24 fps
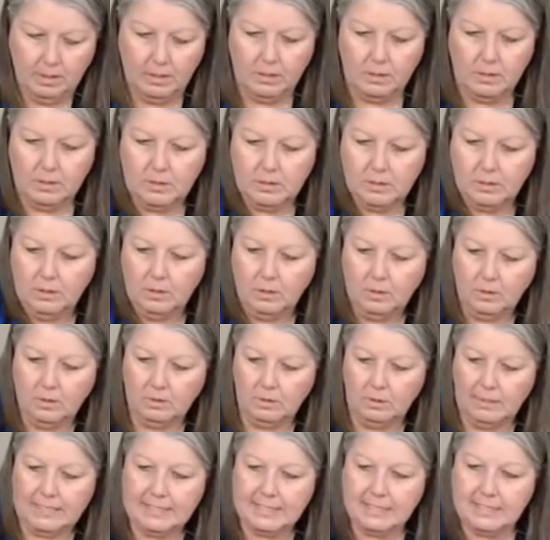So
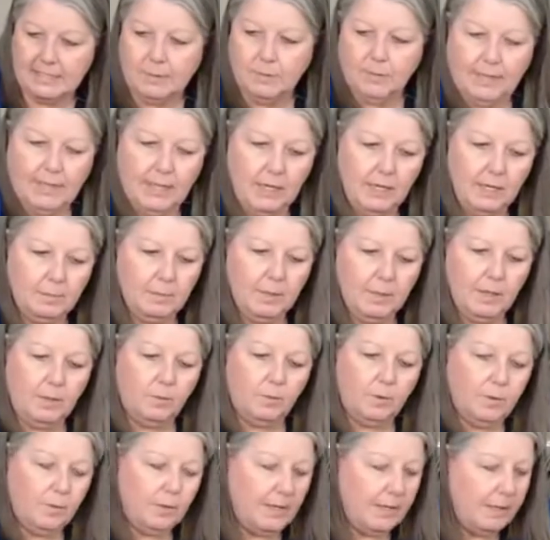let's see what kind of bow we
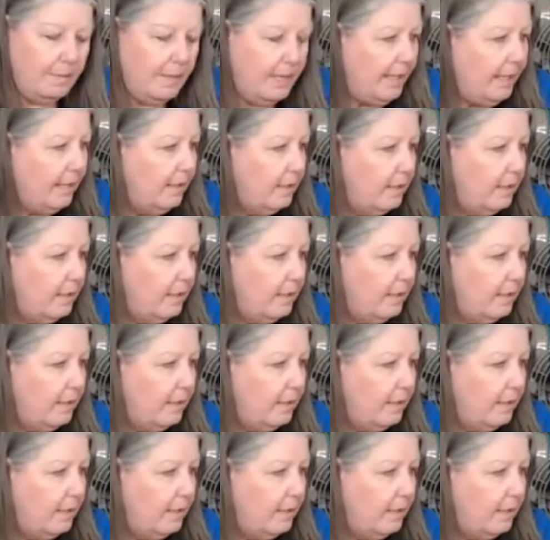want to make.